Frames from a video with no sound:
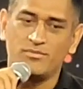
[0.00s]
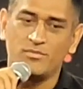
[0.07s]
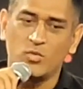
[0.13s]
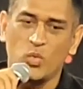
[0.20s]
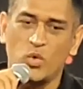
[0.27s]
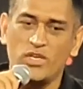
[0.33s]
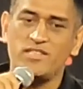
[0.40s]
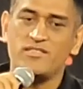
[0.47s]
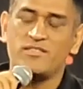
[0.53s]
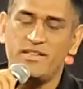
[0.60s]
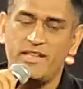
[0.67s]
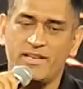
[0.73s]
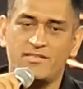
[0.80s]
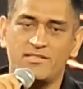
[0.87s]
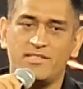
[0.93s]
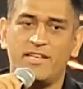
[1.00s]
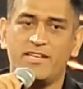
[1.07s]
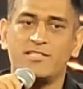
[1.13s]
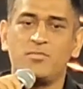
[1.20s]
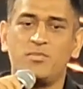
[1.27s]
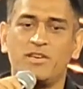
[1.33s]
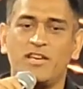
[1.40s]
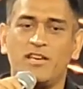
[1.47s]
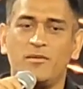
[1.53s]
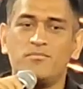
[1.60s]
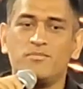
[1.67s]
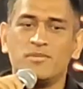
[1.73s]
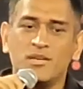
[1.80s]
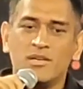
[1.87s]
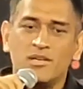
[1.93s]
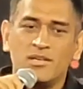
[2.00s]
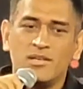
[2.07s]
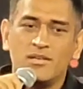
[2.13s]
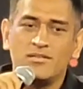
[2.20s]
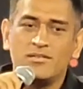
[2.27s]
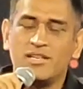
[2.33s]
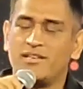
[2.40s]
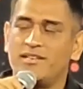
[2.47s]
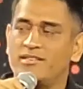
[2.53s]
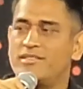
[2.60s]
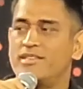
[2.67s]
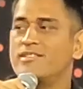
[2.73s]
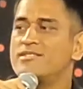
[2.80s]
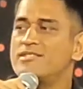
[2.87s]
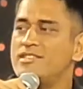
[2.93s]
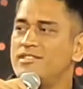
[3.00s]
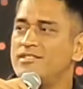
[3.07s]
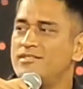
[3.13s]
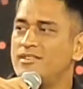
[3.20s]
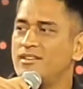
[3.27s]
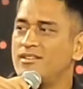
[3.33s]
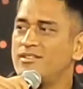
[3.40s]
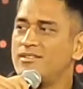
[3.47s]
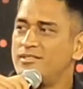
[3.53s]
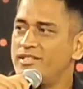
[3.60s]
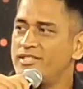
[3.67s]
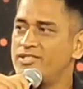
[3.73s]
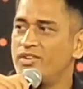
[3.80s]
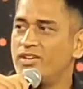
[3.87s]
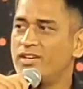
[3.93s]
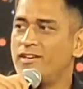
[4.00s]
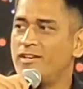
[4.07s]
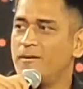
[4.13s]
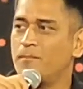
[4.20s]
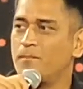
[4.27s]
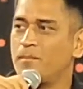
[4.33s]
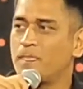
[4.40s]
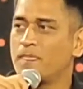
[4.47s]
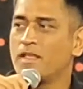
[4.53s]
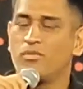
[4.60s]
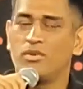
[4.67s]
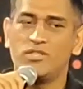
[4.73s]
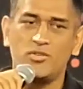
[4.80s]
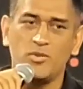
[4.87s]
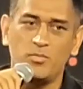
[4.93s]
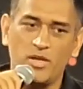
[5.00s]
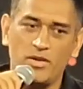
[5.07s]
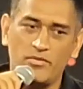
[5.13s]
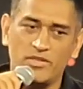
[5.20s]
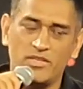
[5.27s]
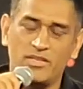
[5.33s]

What is next? The next became the under 16 district team. Once you play for the